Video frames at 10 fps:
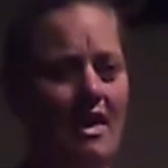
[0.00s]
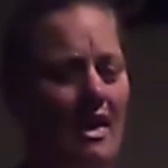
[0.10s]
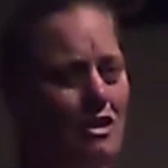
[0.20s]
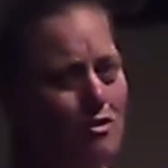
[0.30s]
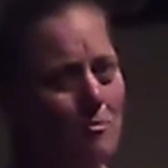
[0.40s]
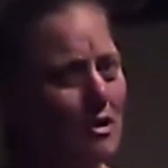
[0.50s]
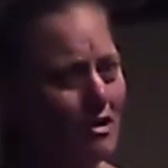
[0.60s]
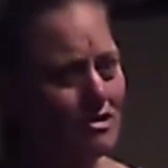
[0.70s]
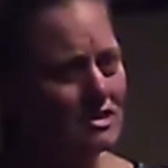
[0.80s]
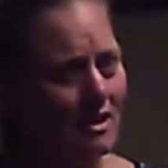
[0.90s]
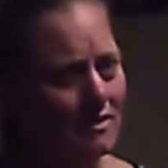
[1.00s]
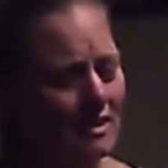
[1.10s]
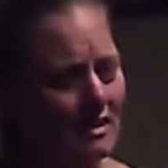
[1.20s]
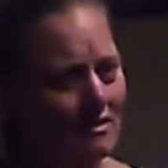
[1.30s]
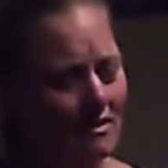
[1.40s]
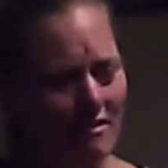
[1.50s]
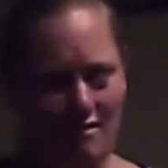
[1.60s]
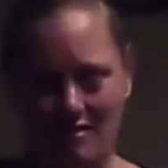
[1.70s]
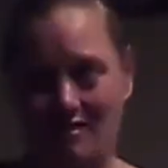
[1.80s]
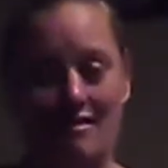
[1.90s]
and you compared yourself to these.
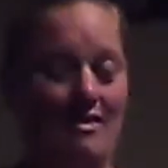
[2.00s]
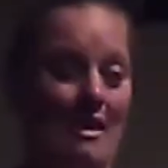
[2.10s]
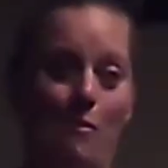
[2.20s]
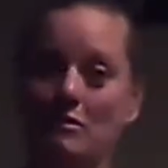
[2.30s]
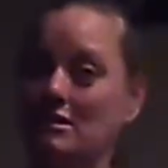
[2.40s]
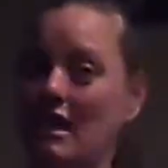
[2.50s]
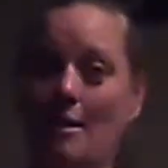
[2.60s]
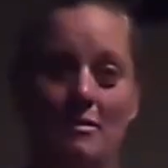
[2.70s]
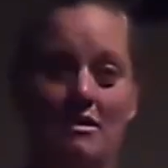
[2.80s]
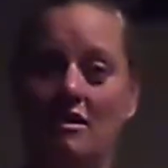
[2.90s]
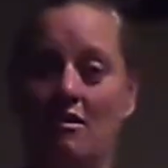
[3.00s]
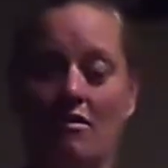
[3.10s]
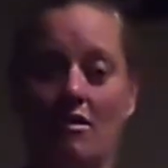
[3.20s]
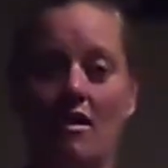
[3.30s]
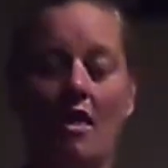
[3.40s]
That wasn't happening here.